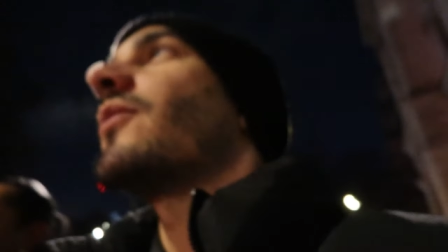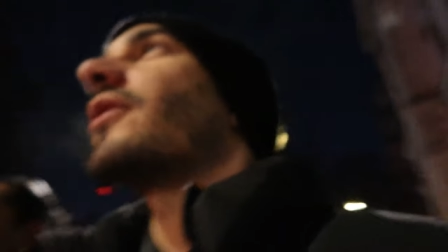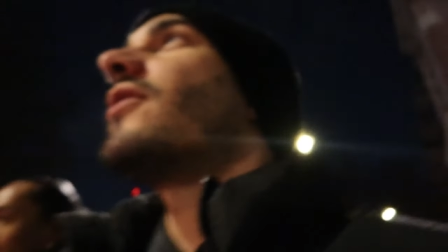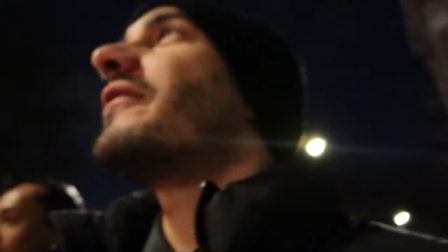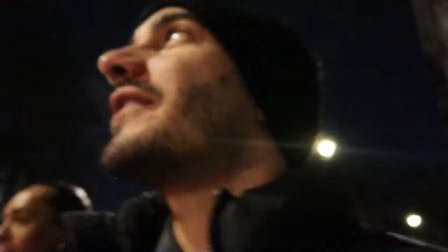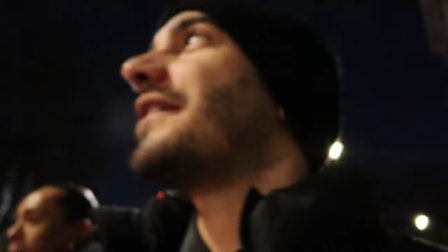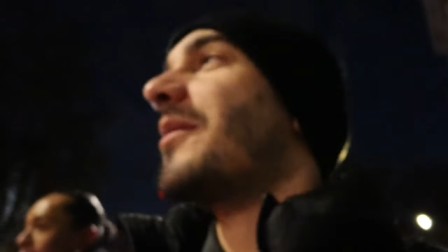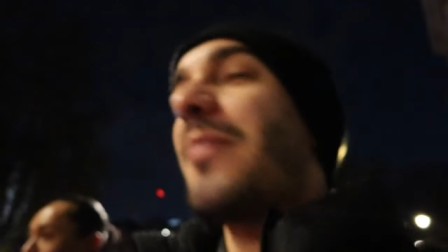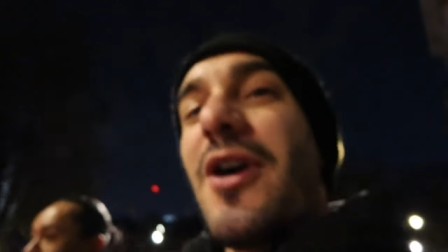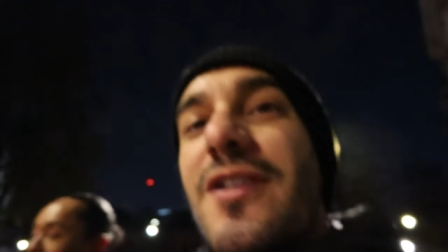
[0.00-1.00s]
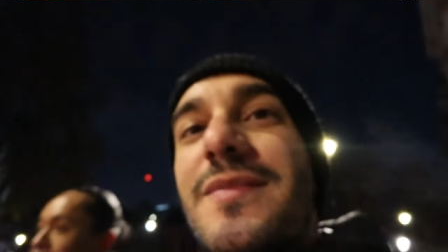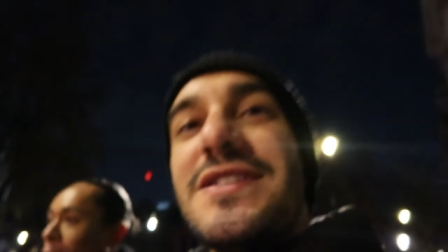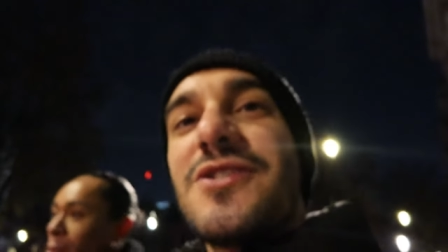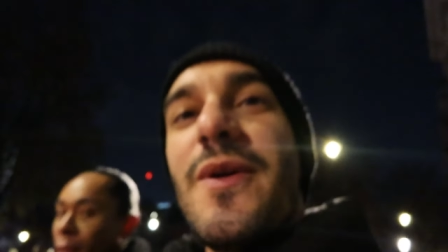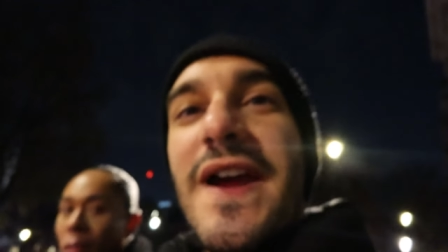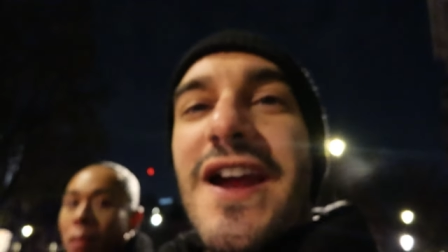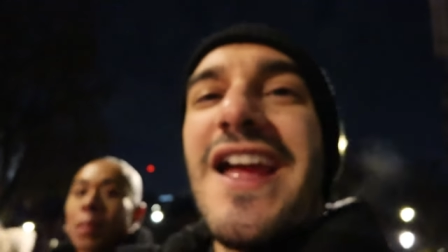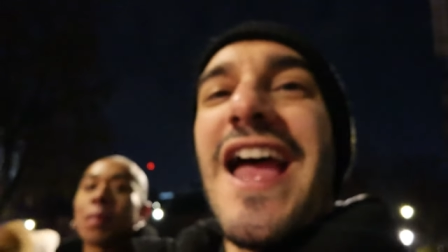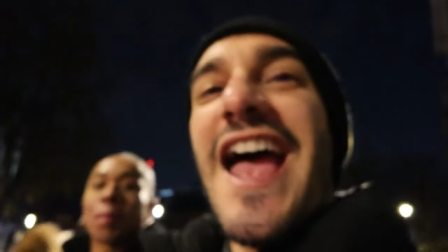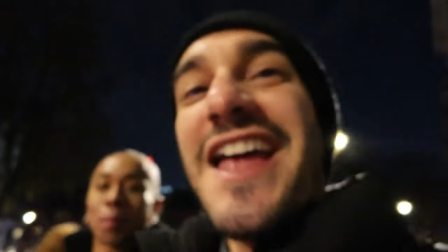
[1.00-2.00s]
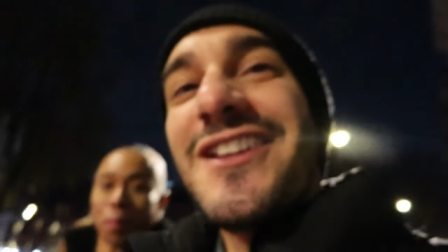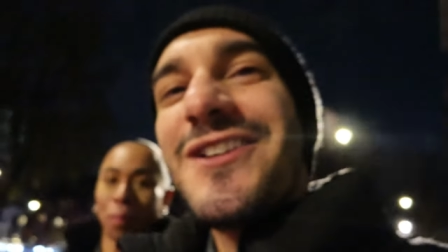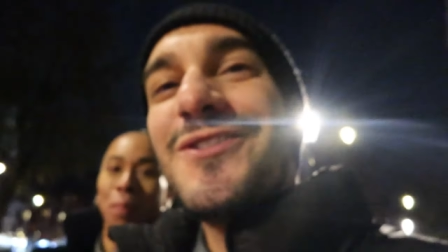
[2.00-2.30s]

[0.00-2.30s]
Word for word: we're over here in Parliament Square, and look